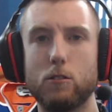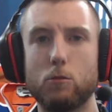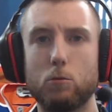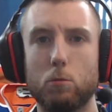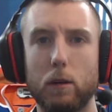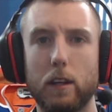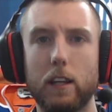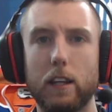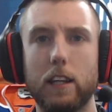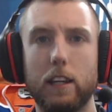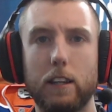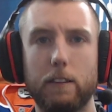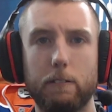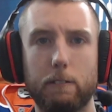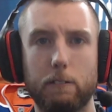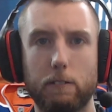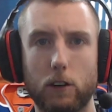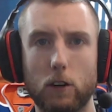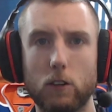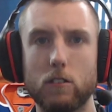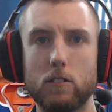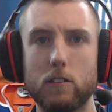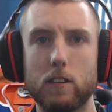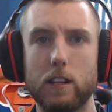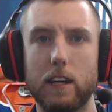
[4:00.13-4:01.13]
really the
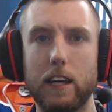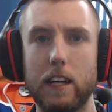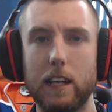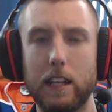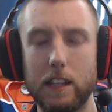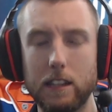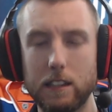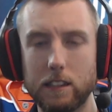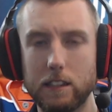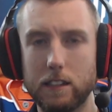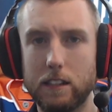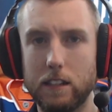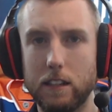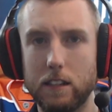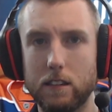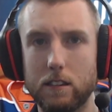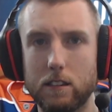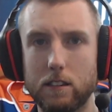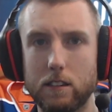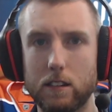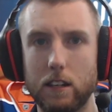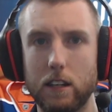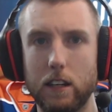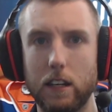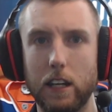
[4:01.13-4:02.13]
first instance